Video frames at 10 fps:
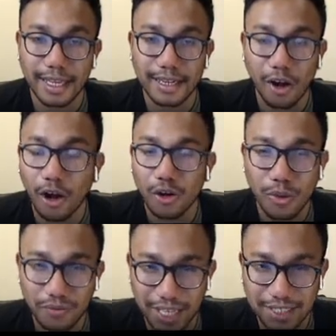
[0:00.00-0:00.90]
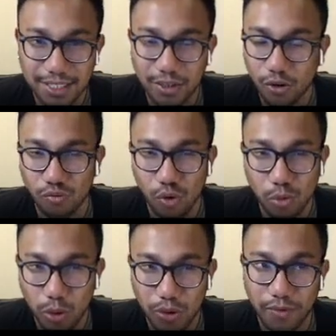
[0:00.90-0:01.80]
auto investing or
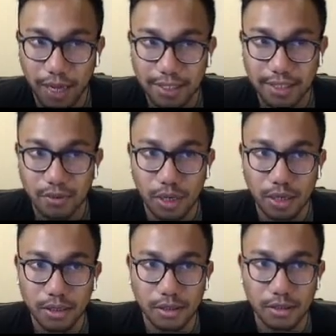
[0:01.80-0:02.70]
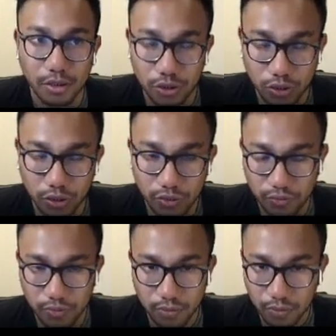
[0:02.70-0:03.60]
robo advising, where you sort of,
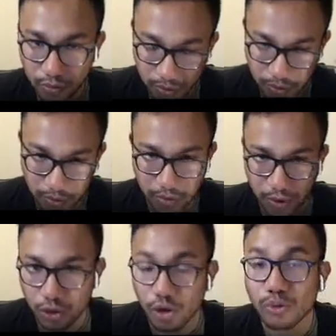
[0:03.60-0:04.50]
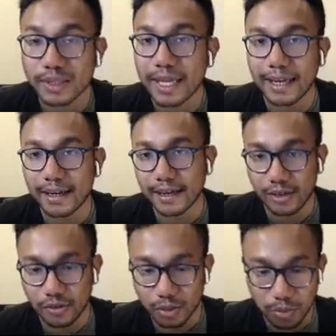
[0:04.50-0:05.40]
you don't think and
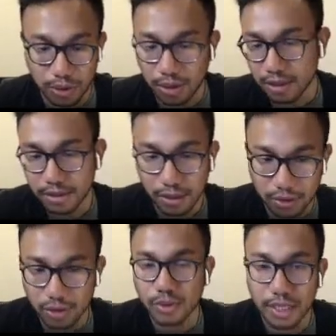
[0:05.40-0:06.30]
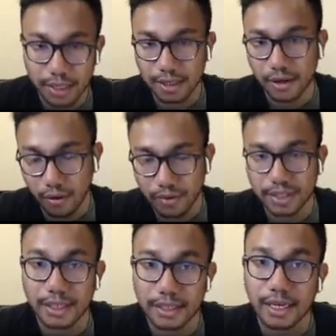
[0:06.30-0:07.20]
you just put $100 a week and it all of a
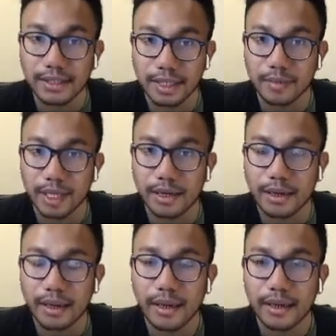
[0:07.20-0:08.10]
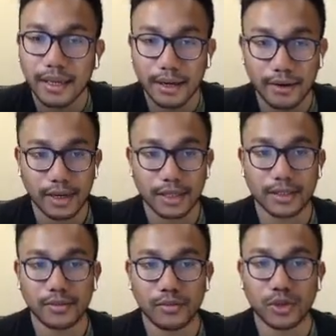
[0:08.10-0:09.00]
sudden does something. Here
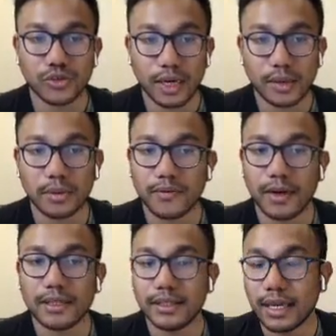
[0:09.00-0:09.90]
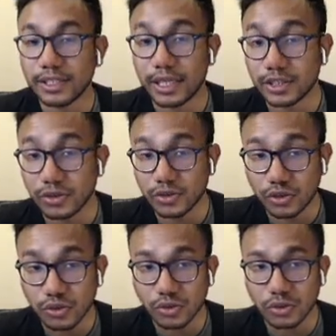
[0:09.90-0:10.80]
we're trying to provide the educational
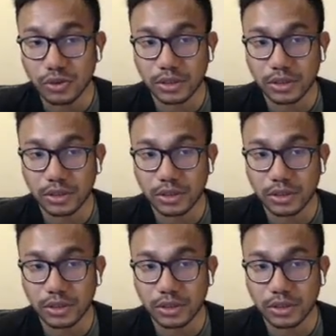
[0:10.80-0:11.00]
tools